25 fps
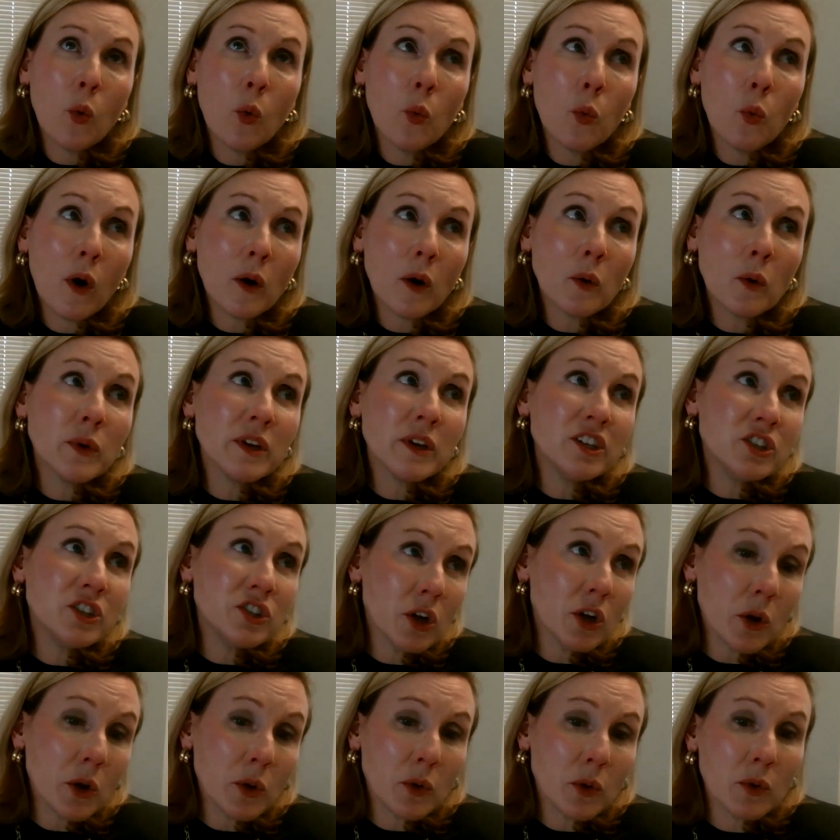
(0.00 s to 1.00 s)
What we
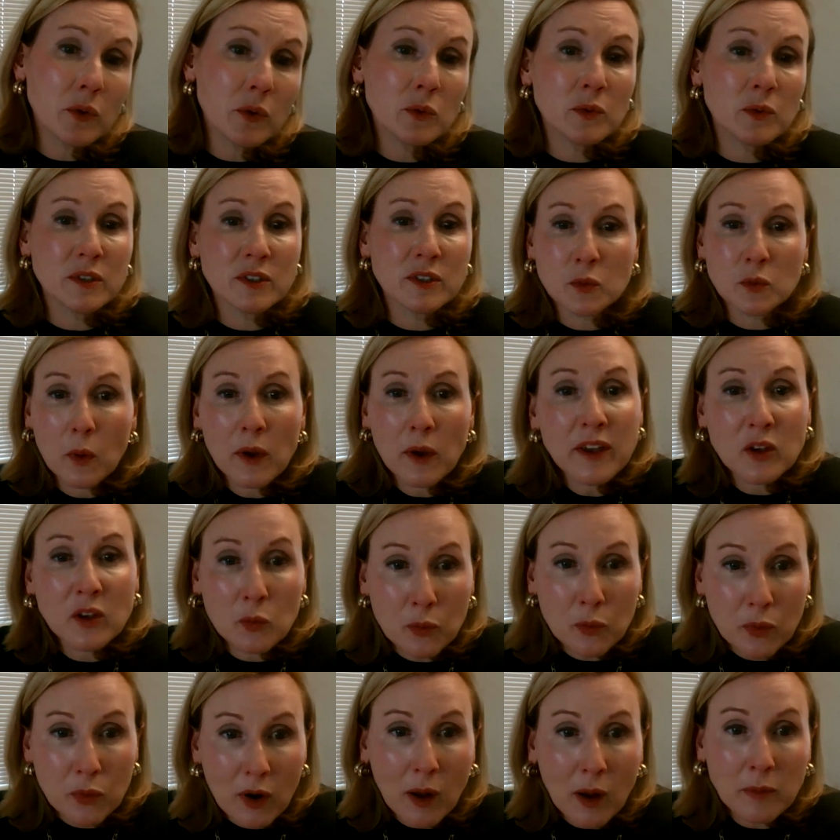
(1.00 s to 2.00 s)
showed was what
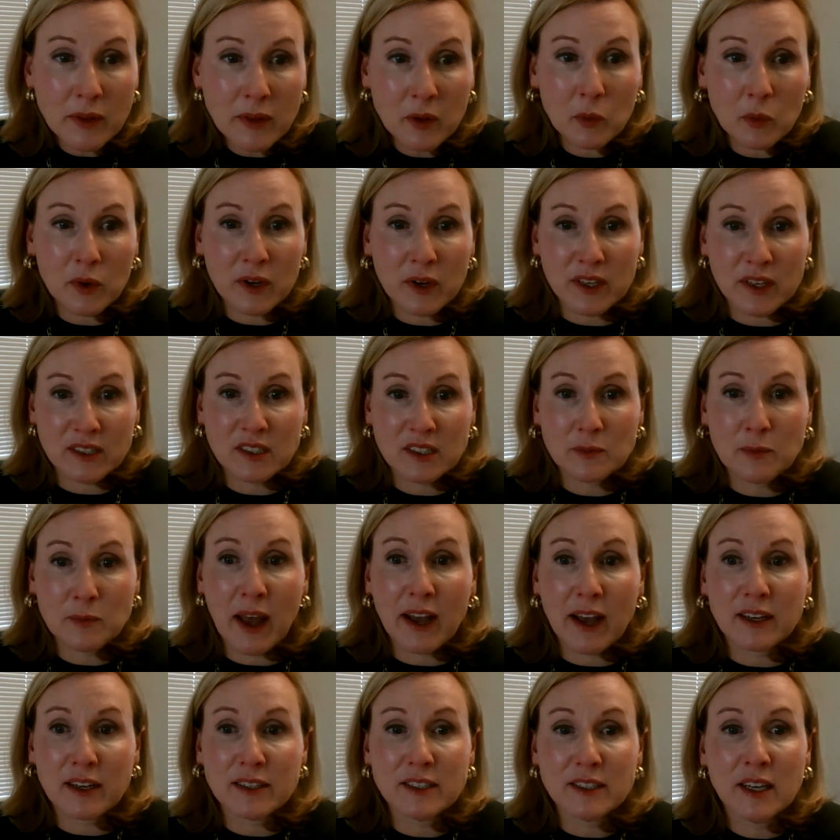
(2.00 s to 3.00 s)
you probably would
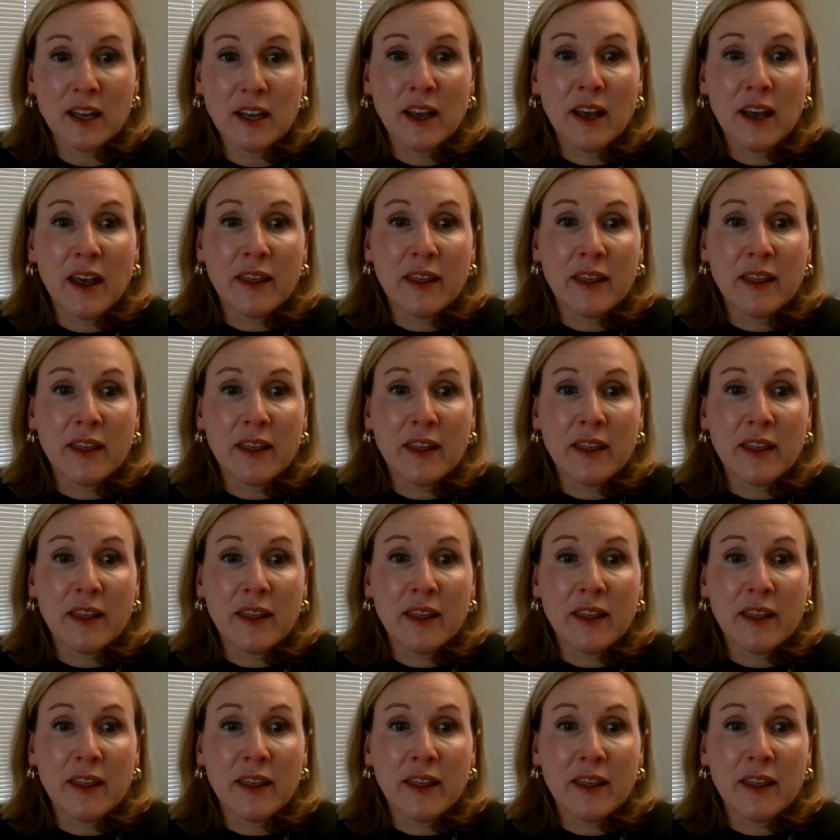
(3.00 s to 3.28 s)
expect,